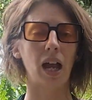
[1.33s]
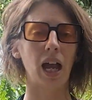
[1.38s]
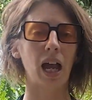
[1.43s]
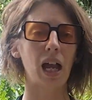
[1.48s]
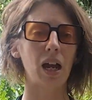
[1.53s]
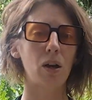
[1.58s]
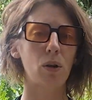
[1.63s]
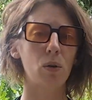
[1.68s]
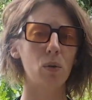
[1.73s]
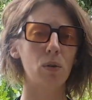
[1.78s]

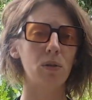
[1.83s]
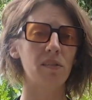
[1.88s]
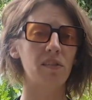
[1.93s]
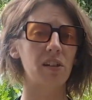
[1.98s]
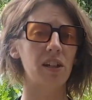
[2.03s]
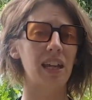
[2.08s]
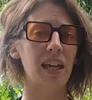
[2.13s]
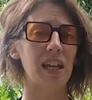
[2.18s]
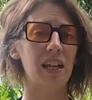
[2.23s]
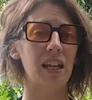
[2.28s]
how
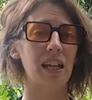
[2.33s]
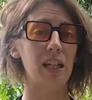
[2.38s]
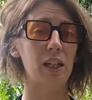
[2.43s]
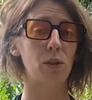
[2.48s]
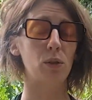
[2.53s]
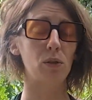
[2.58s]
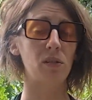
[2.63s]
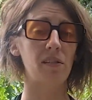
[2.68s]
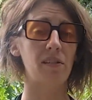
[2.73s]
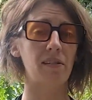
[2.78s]
to get a
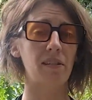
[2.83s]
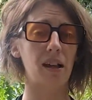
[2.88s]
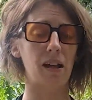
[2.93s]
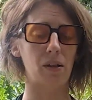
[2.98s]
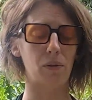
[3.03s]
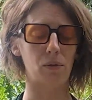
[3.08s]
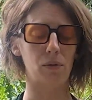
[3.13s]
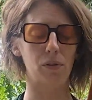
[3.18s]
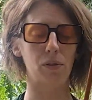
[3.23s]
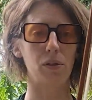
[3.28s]
good
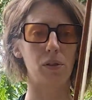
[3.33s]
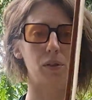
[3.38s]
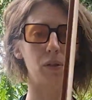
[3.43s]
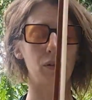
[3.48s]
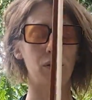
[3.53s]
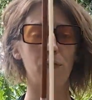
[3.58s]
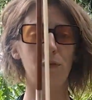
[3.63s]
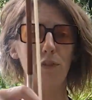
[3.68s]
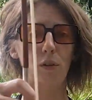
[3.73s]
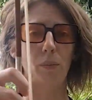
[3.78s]
sound
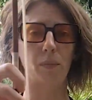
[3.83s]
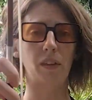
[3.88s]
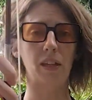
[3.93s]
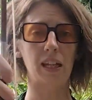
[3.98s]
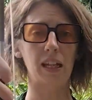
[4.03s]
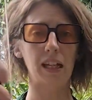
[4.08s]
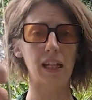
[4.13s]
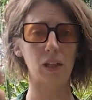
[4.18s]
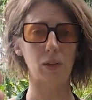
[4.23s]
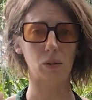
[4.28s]
from the
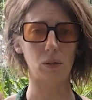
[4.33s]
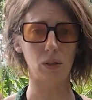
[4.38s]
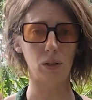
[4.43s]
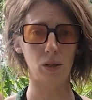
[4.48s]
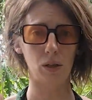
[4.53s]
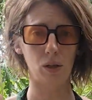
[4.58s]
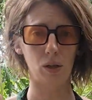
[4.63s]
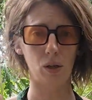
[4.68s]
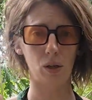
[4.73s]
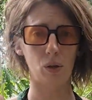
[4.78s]
heel
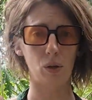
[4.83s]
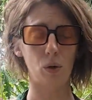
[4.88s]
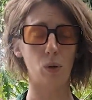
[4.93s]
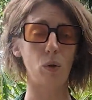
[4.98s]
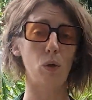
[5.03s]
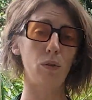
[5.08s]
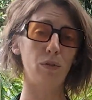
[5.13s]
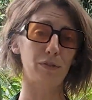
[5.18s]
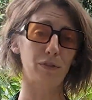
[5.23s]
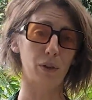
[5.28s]

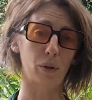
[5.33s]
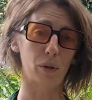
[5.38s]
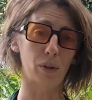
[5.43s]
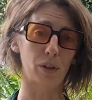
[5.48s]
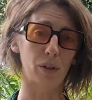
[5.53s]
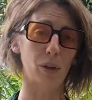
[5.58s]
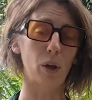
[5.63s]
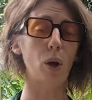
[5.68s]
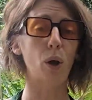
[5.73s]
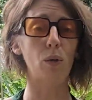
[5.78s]
or frog
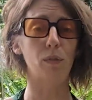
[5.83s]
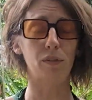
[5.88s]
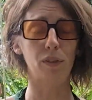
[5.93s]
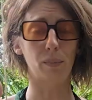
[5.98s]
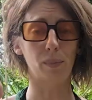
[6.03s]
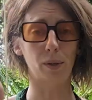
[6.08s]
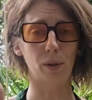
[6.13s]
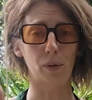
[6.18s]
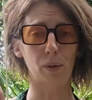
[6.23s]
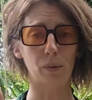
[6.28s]
of the
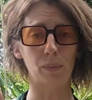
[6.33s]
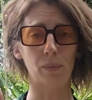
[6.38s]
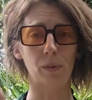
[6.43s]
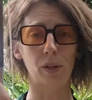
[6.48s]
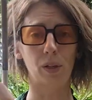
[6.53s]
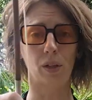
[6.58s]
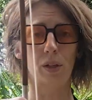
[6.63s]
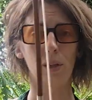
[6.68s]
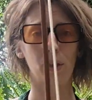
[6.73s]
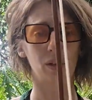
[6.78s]
bow.
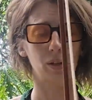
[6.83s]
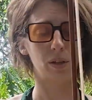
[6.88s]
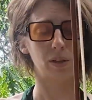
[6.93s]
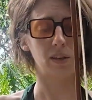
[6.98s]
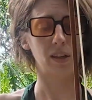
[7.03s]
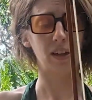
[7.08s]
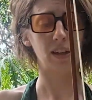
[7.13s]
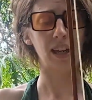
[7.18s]
The